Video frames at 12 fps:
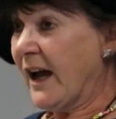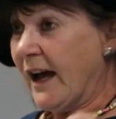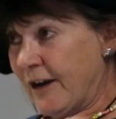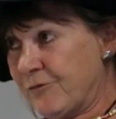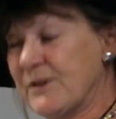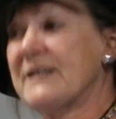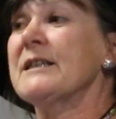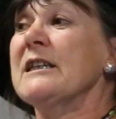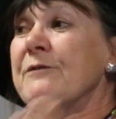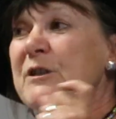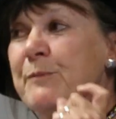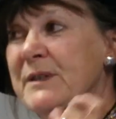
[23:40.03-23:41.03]
have
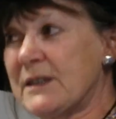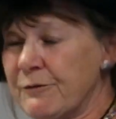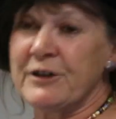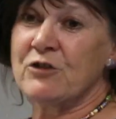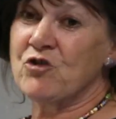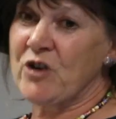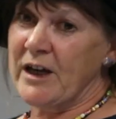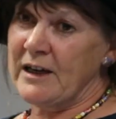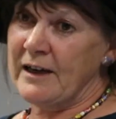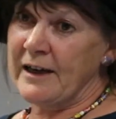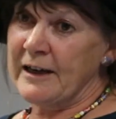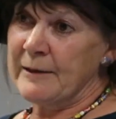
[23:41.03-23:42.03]
received specific
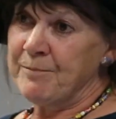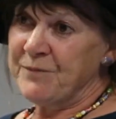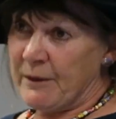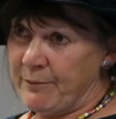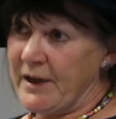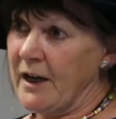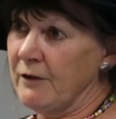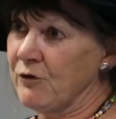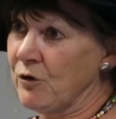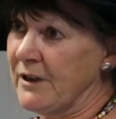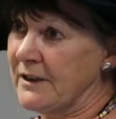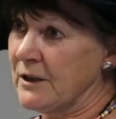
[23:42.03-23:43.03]
training in
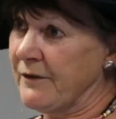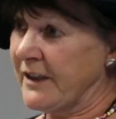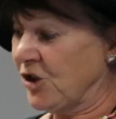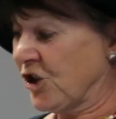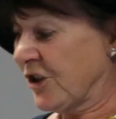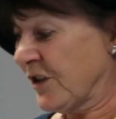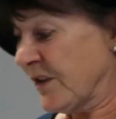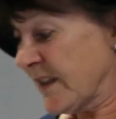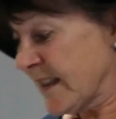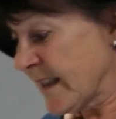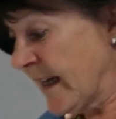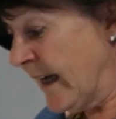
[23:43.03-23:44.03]
behavioural
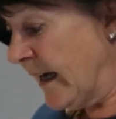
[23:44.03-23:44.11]
interventions.